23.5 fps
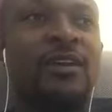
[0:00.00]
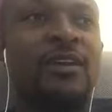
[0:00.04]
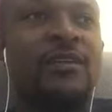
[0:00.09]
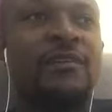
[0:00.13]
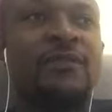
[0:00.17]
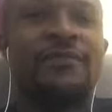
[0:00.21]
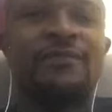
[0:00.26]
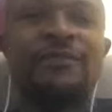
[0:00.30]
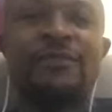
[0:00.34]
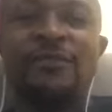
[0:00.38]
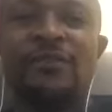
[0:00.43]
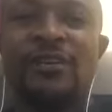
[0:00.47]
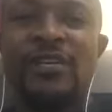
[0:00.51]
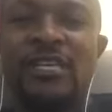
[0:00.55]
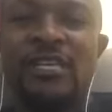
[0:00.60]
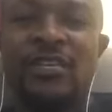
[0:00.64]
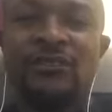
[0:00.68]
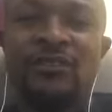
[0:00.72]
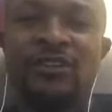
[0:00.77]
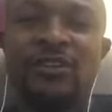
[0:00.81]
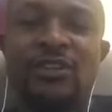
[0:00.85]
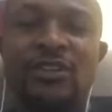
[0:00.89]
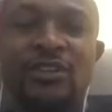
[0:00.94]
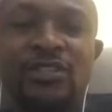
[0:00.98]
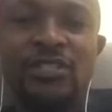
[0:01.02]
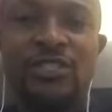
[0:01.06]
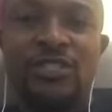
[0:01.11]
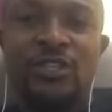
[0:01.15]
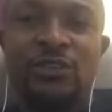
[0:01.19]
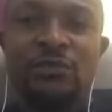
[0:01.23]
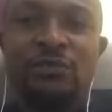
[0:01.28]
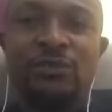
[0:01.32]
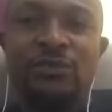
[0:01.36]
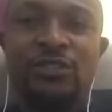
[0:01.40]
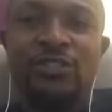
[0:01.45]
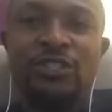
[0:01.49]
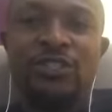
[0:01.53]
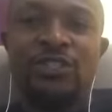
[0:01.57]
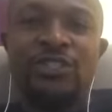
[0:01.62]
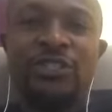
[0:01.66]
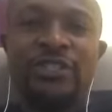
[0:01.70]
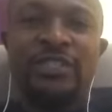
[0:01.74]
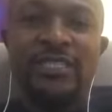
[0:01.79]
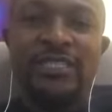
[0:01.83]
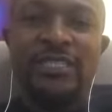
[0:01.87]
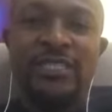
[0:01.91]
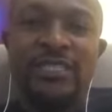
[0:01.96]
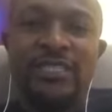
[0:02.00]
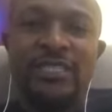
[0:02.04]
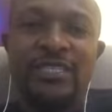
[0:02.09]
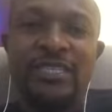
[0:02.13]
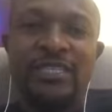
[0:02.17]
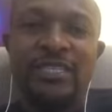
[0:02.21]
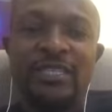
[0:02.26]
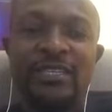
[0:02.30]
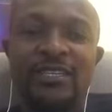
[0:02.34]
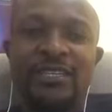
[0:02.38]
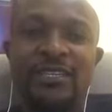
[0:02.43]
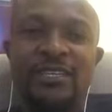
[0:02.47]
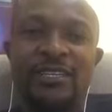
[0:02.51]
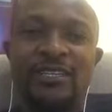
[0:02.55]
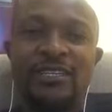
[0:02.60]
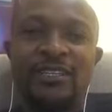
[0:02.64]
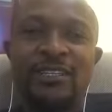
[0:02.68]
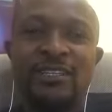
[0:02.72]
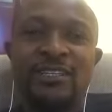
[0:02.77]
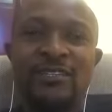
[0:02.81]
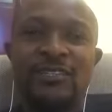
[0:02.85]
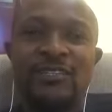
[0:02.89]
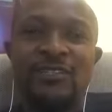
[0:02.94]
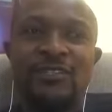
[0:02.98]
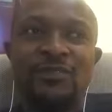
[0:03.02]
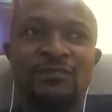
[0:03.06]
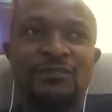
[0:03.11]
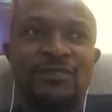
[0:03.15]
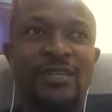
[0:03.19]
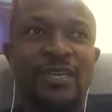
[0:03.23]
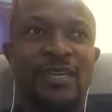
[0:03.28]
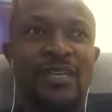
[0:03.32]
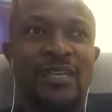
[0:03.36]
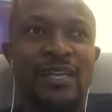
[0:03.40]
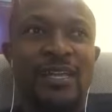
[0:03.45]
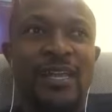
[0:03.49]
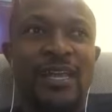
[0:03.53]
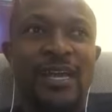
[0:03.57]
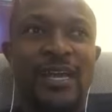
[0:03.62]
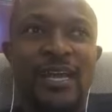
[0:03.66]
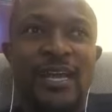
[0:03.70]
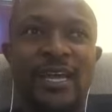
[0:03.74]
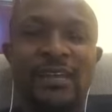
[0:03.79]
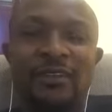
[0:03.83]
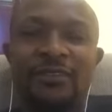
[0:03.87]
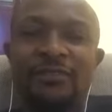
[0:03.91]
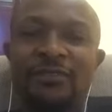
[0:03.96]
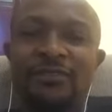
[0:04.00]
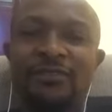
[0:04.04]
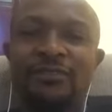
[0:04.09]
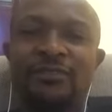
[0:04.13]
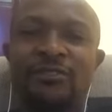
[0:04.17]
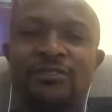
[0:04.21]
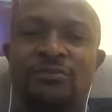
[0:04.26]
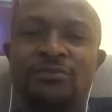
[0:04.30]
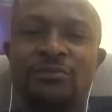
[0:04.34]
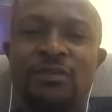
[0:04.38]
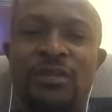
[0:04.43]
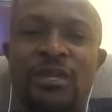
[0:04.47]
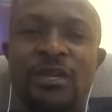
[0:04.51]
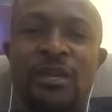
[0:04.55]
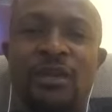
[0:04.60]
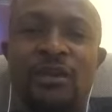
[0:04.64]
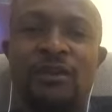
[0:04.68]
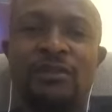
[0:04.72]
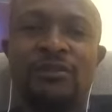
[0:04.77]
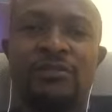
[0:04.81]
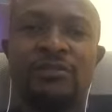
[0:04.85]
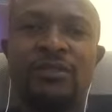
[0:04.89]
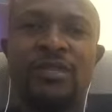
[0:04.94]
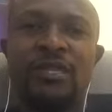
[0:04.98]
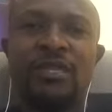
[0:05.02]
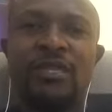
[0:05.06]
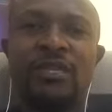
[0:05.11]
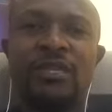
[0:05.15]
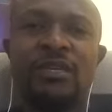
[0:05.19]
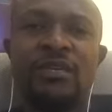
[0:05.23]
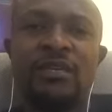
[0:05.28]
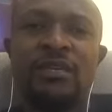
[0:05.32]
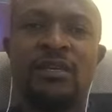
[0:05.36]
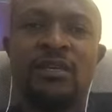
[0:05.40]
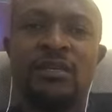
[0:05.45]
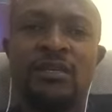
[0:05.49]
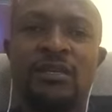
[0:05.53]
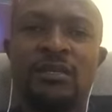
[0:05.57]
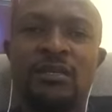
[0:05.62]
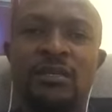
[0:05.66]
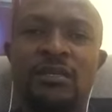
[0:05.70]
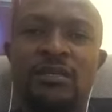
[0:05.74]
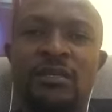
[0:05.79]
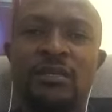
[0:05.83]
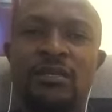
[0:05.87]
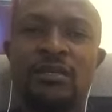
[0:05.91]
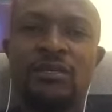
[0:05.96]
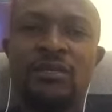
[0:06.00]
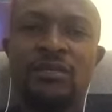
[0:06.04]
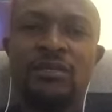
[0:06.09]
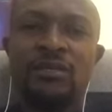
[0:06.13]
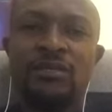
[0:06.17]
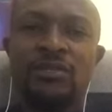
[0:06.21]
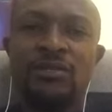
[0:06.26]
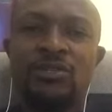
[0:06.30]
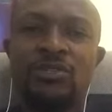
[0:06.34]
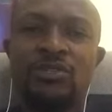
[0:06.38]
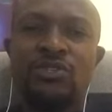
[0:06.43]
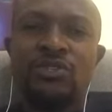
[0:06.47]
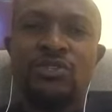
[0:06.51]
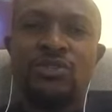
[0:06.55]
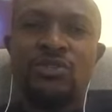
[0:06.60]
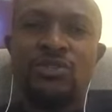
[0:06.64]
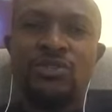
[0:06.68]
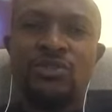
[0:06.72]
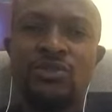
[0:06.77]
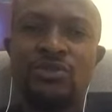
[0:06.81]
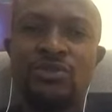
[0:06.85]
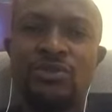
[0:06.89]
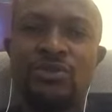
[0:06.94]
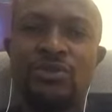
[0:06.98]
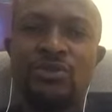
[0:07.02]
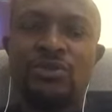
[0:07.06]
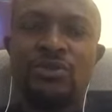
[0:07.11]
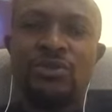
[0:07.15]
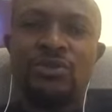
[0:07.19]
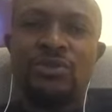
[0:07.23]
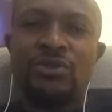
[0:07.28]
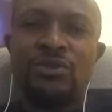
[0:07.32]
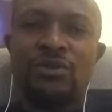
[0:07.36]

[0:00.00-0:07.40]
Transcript: for giving us the opportunity to be alive, to be healthy, to,